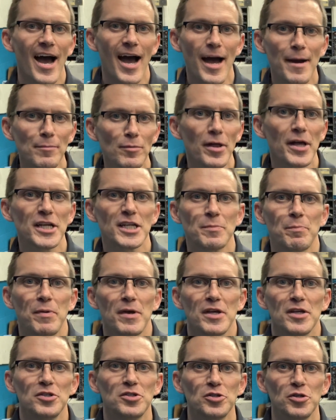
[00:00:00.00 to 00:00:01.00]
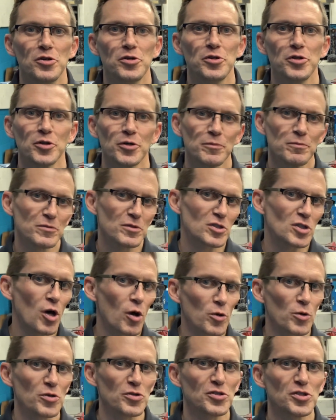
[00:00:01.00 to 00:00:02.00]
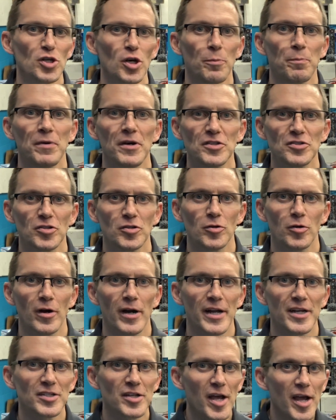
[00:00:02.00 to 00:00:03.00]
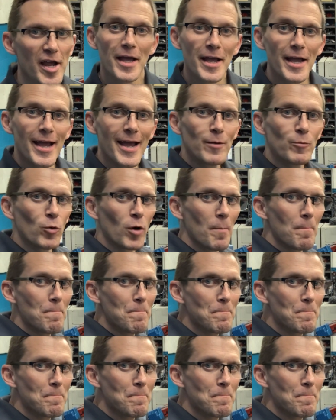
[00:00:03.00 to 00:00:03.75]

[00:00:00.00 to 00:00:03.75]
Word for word: I'm Lake Speed Junior, Total Seal Piston Rings, and we're